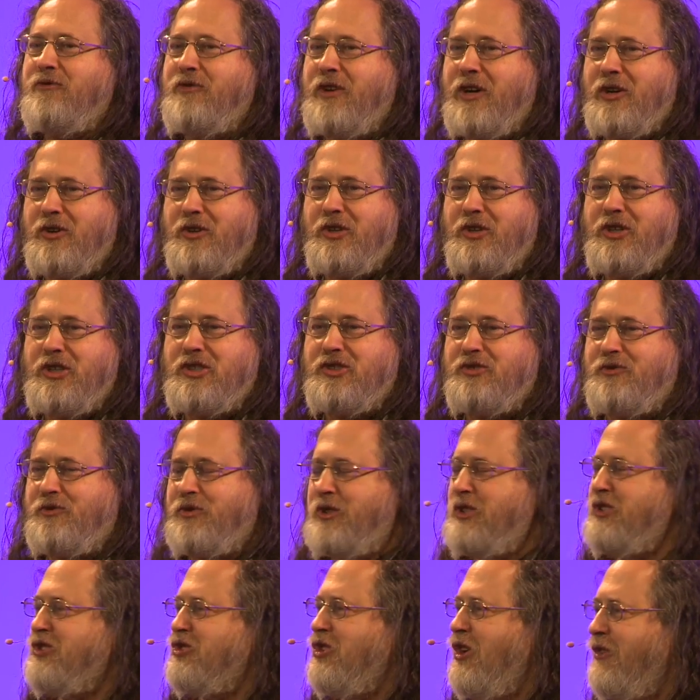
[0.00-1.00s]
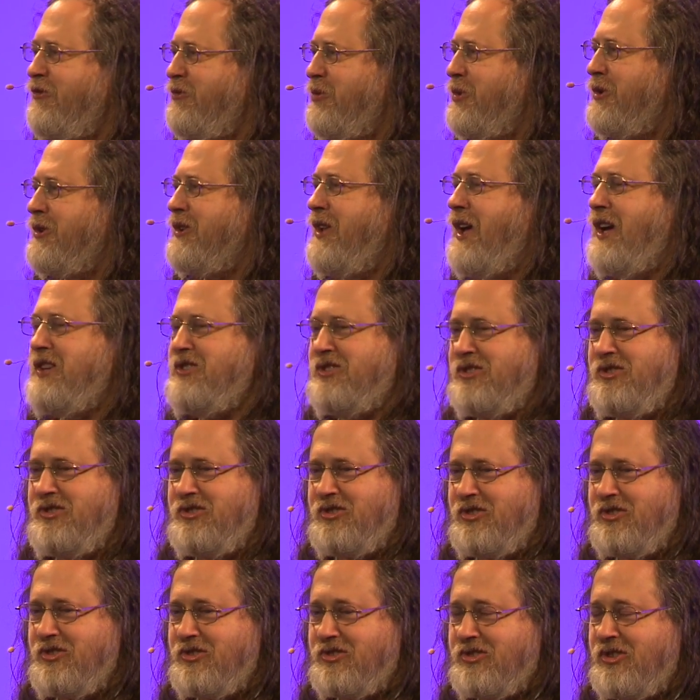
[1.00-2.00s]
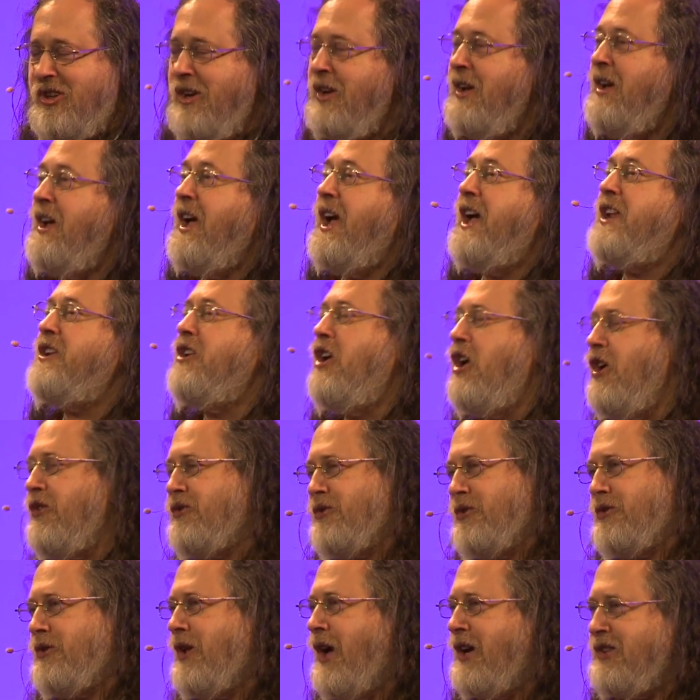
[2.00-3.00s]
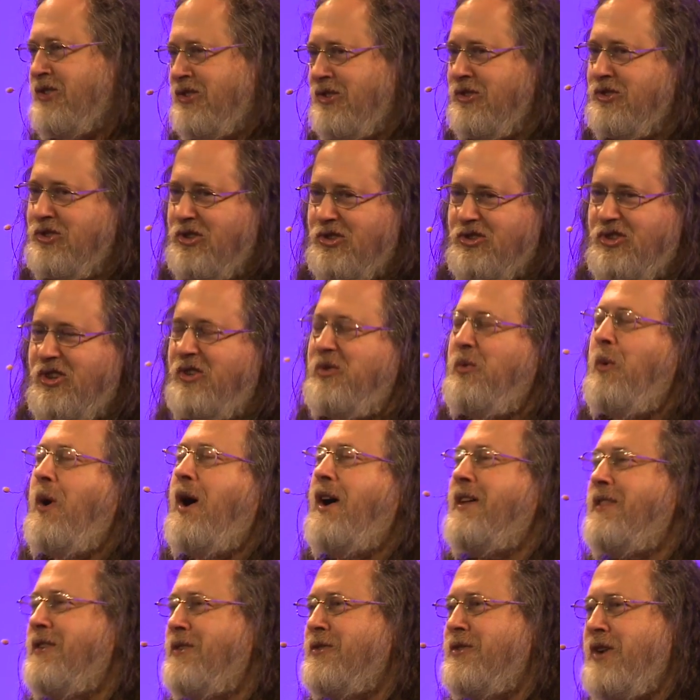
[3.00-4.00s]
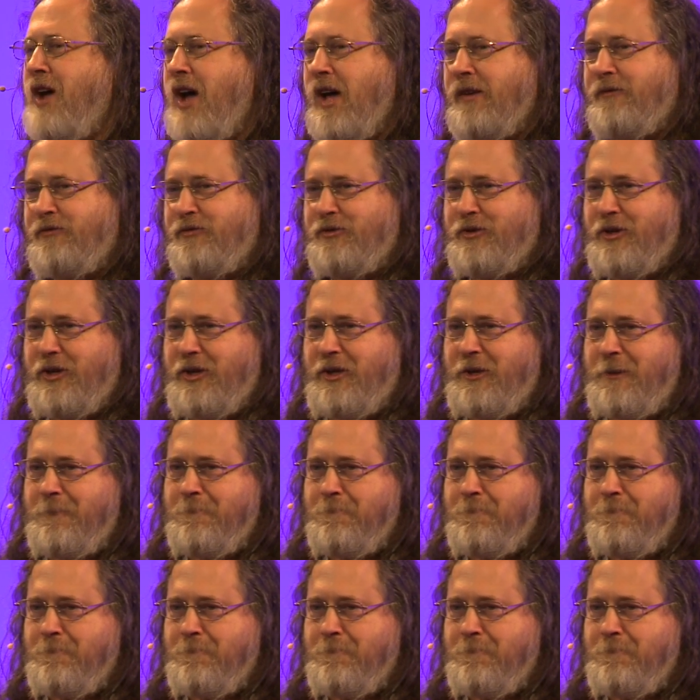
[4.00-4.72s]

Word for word: various free software licenses and other licenses and why they're not free.